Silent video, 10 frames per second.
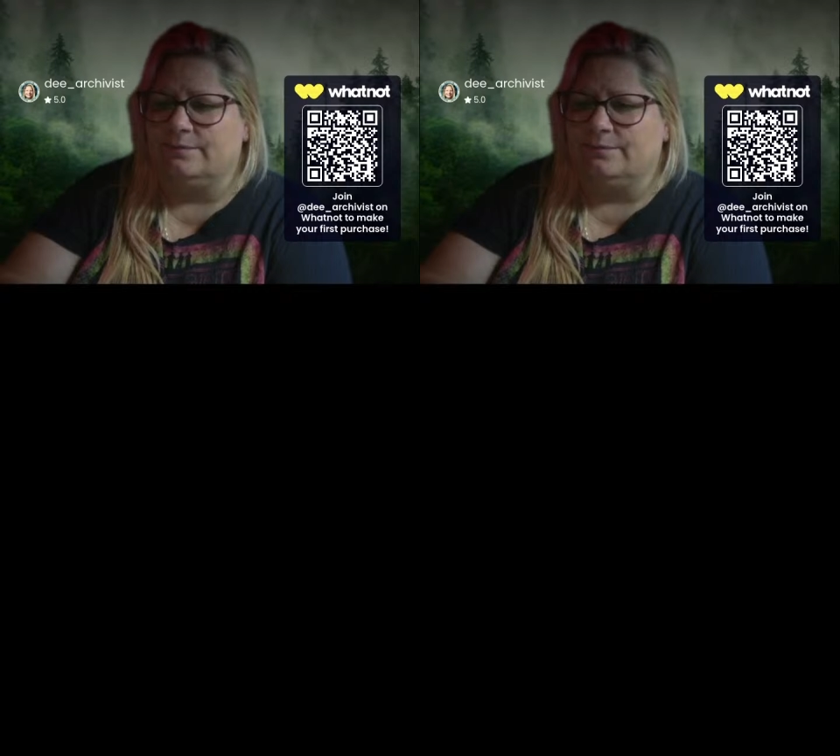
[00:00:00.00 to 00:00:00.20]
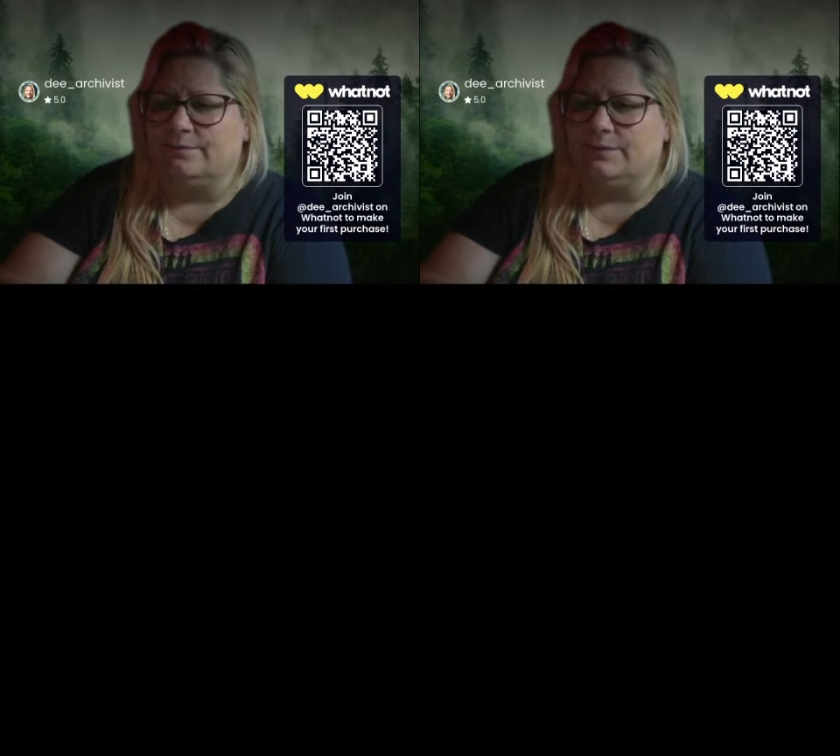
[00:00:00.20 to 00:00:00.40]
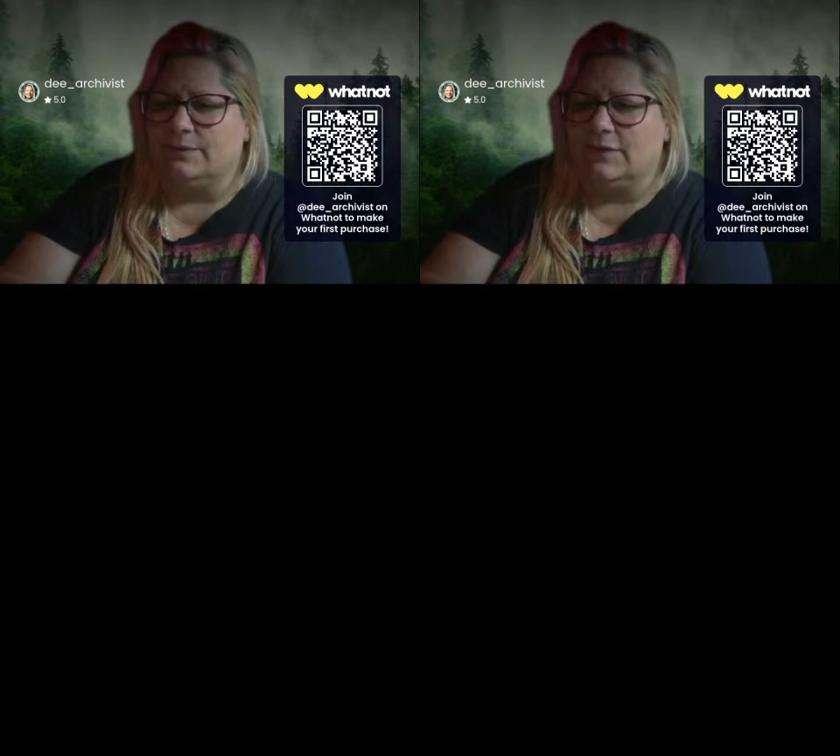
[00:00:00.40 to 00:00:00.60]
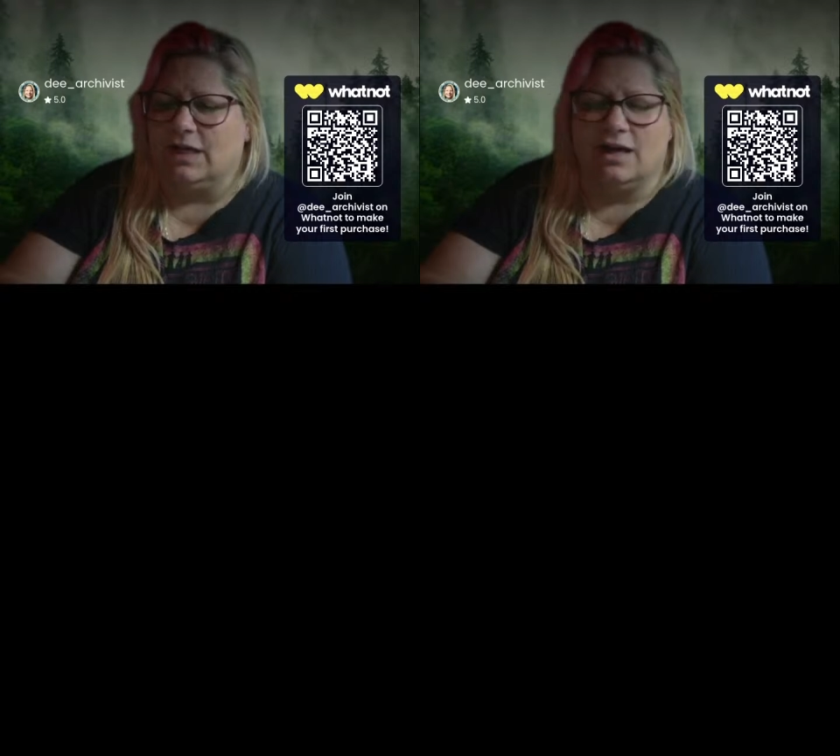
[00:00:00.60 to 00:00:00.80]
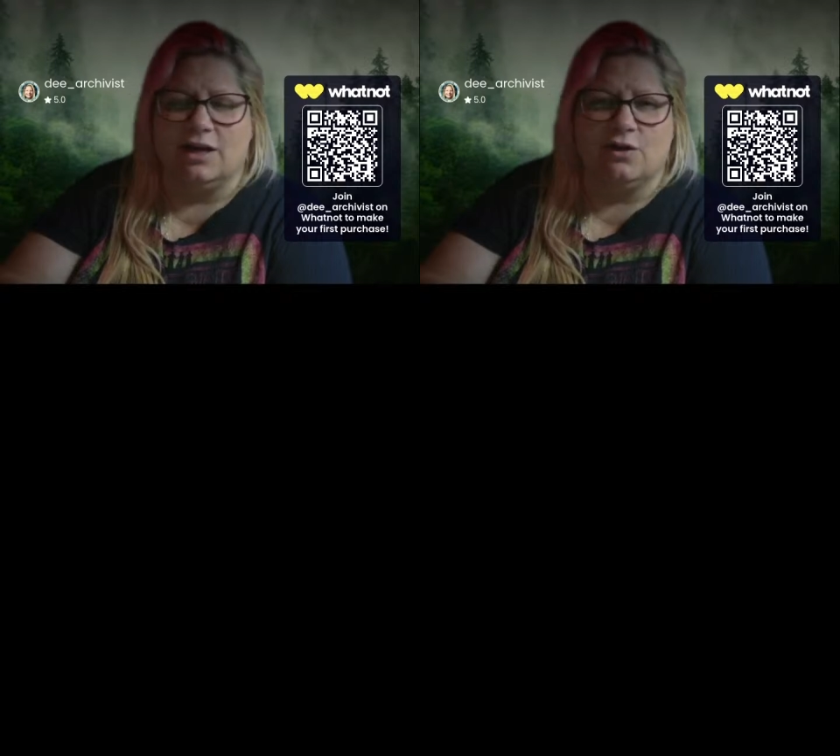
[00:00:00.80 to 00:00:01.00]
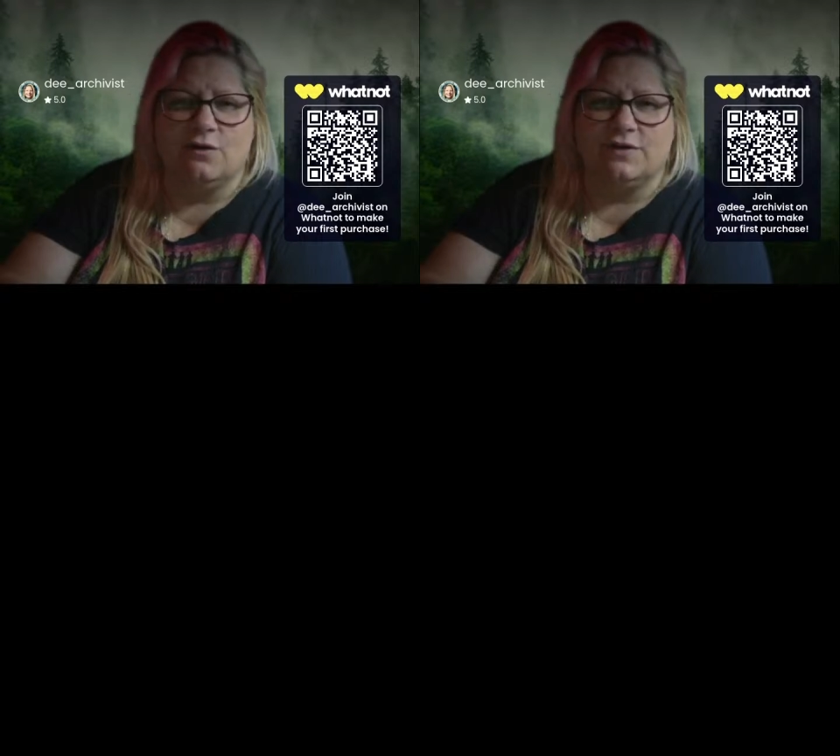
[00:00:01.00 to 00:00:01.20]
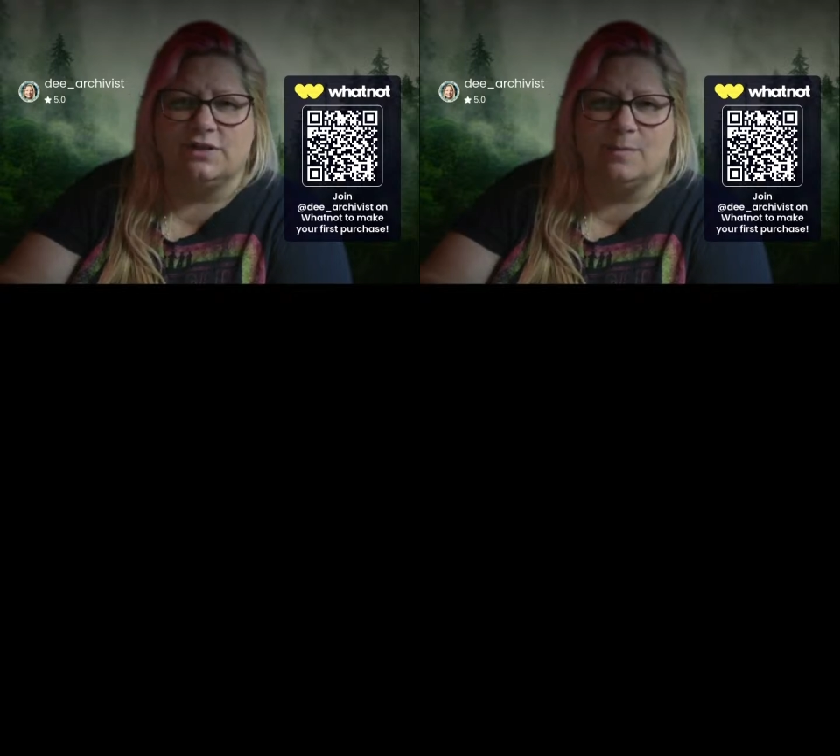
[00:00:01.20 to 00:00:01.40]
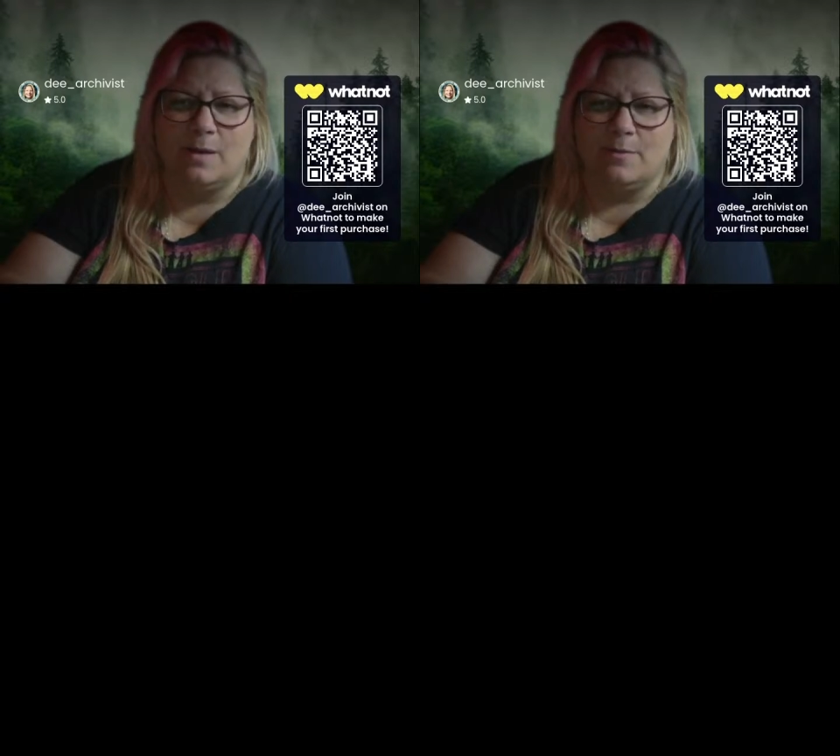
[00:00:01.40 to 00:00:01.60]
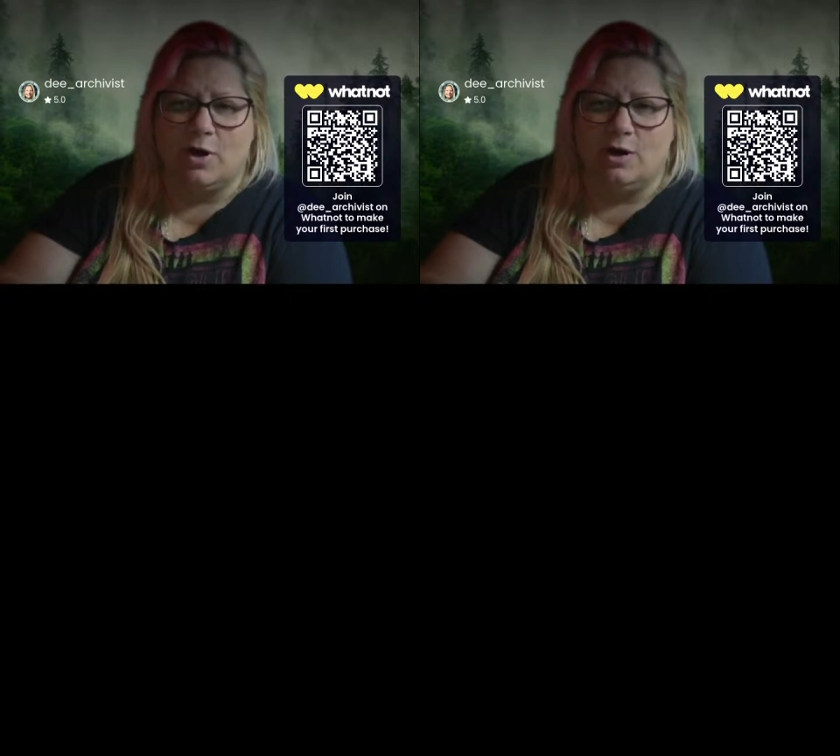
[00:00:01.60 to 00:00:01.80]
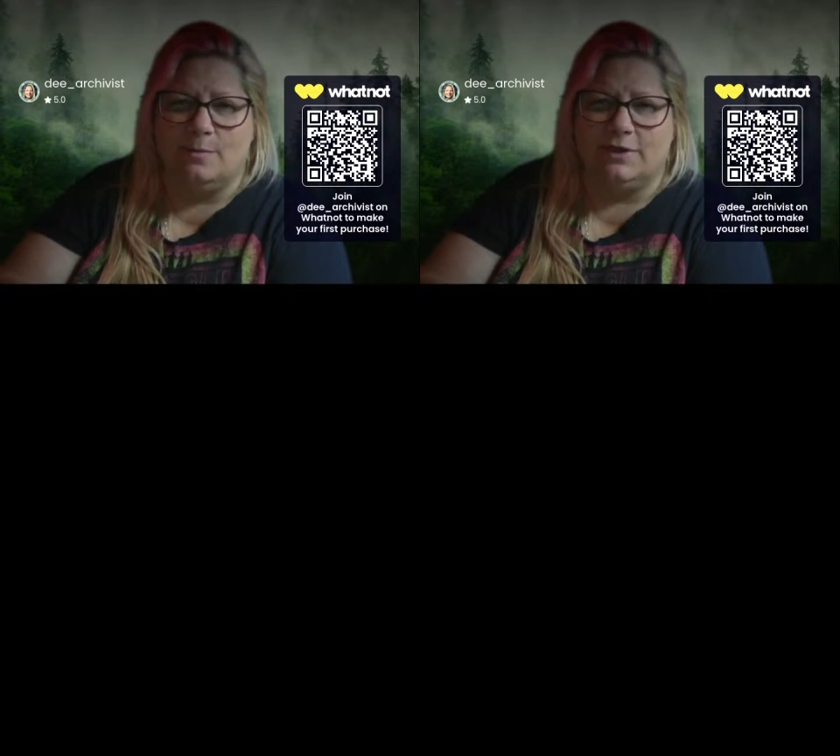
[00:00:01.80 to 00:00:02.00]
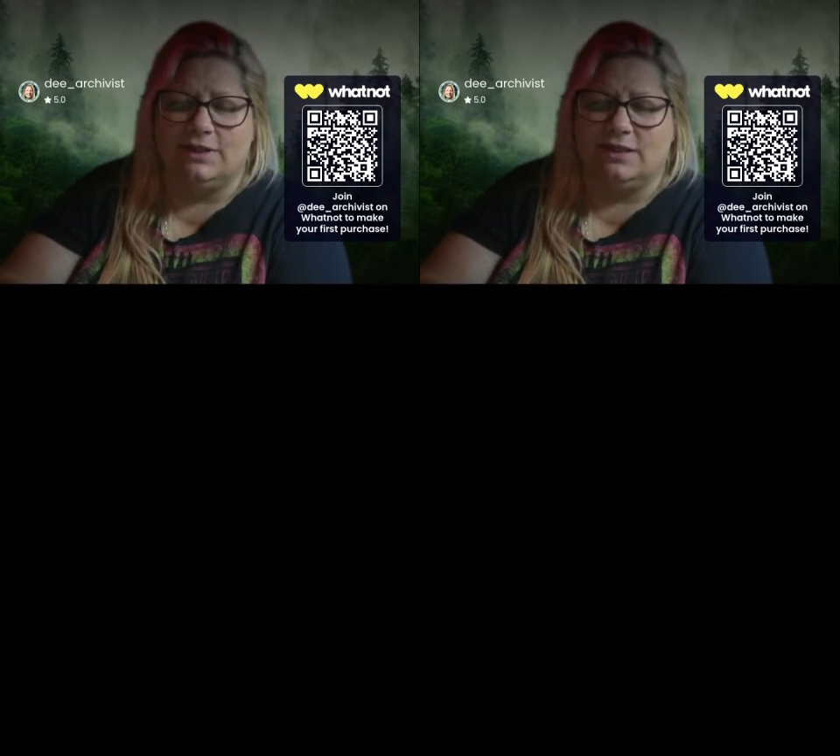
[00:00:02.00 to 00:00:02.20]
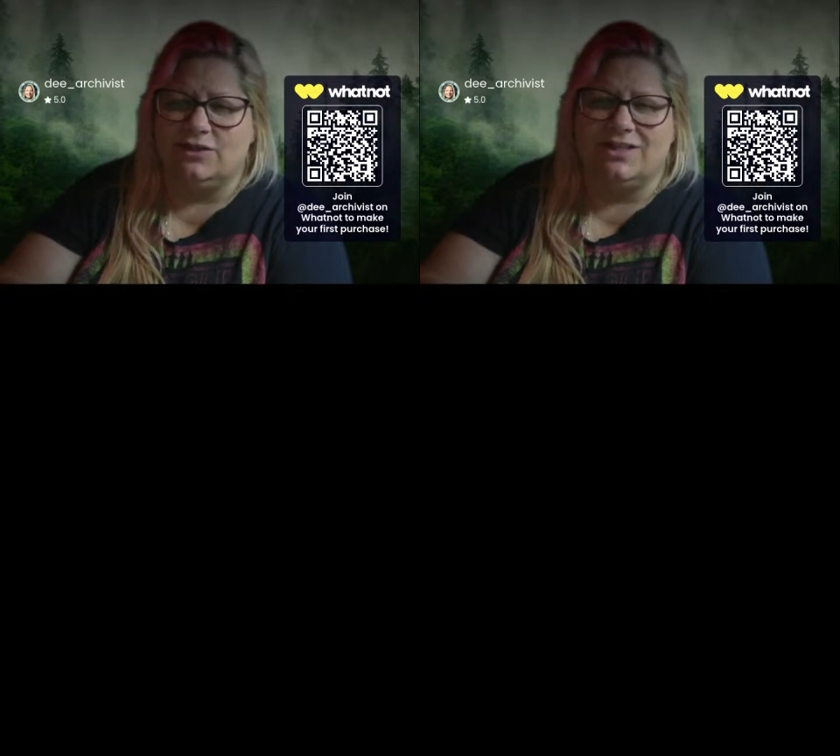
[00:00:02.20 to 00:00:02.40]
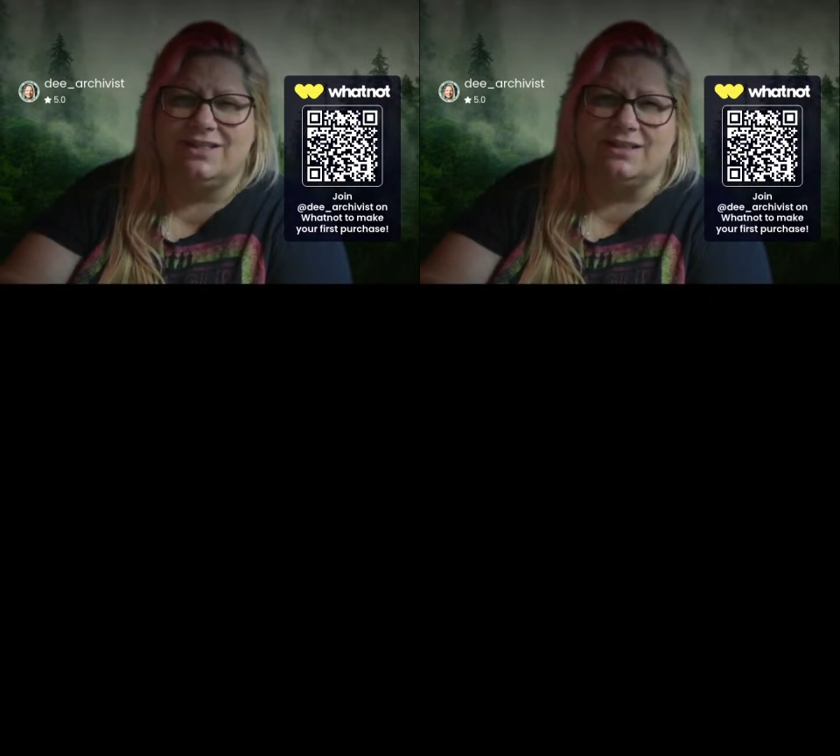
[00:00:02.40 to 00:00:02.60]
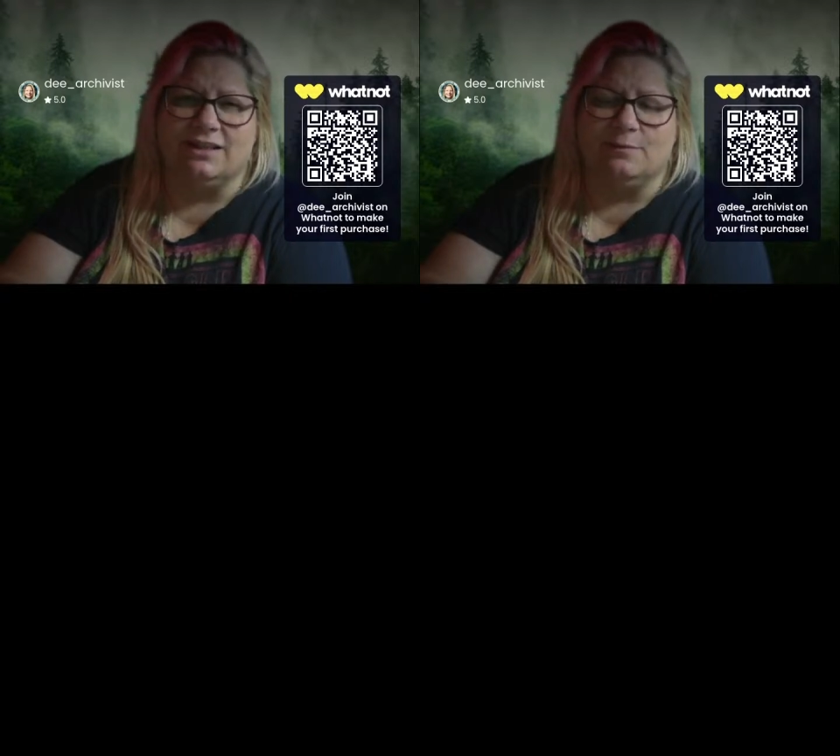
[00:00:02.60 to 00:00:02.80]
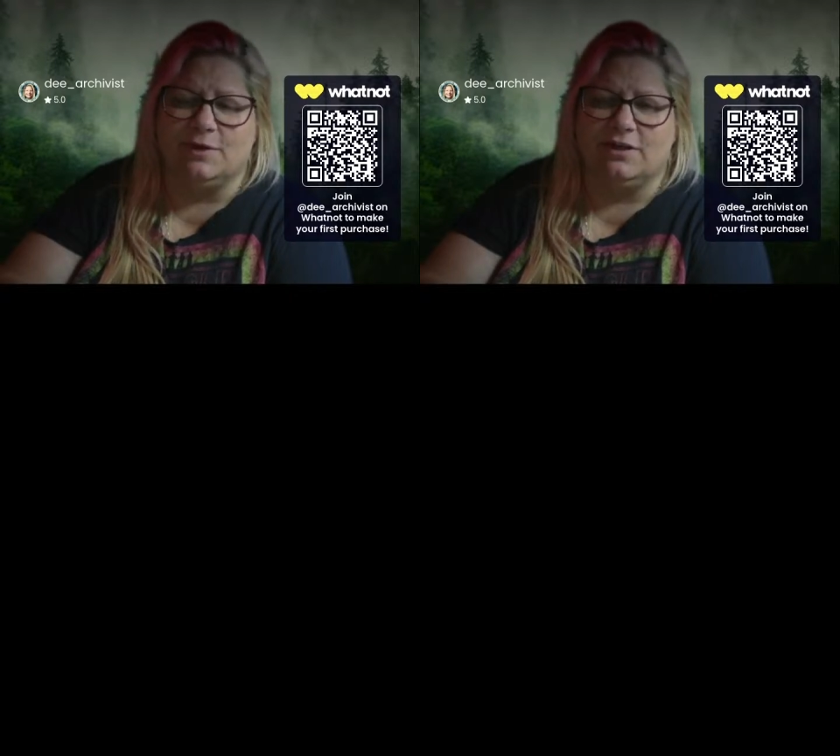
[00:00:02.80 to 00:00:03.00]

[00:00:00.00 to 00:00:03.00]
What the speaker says: Yeah, I could go visit my mom, but then she's sleeping.